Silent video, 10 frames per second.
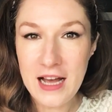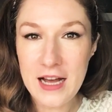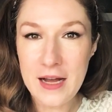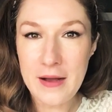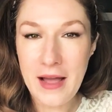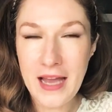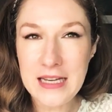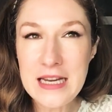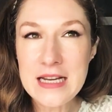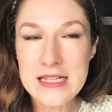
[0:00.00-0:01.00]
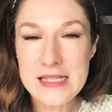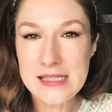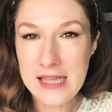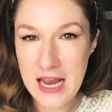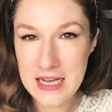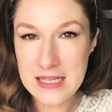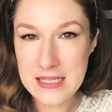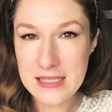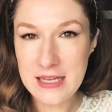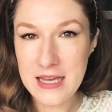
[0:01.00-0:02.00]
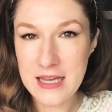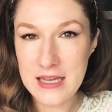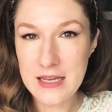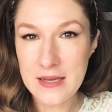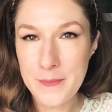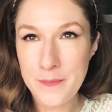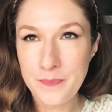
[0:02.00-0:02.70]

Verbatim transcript: Uh, and in a sense, like